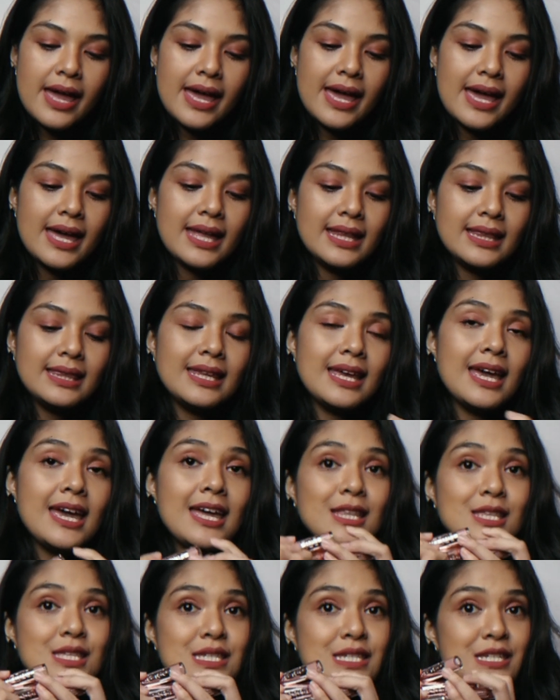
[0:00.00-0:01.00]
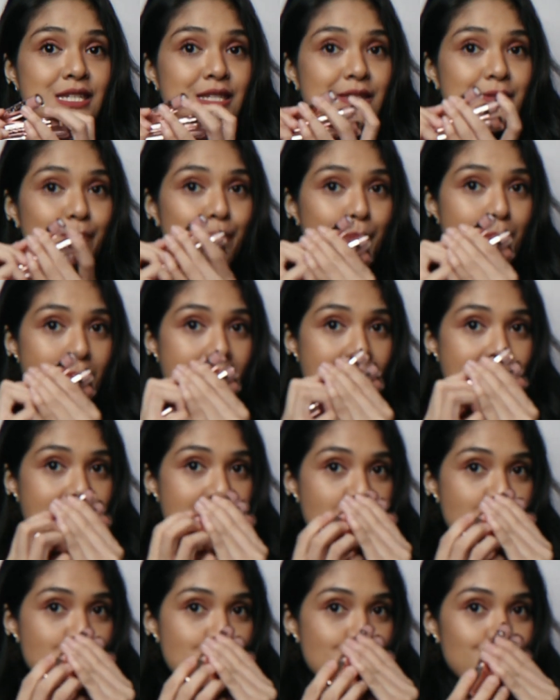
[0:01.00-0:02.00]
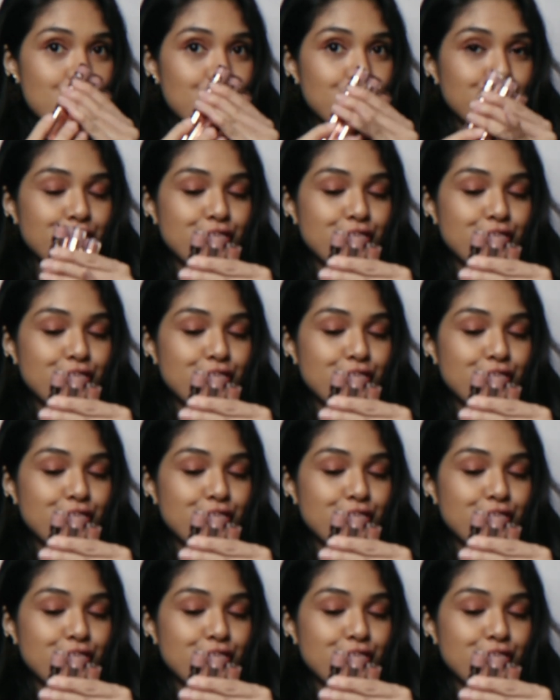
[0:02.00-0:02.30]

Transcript: and Inspire.